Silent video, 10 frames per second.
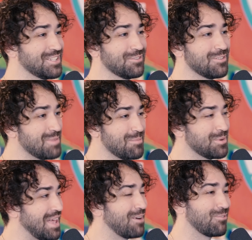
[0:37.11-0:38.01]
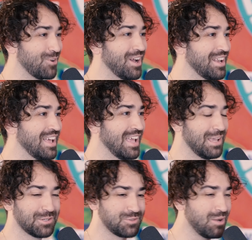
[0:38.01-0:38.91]
Do you remember that run?
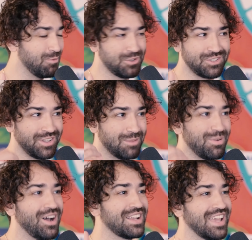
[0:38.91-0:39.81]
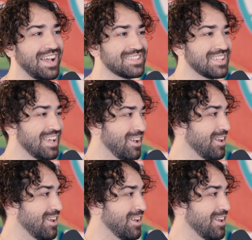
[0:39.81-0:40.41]
It was right when we were starting the podcast.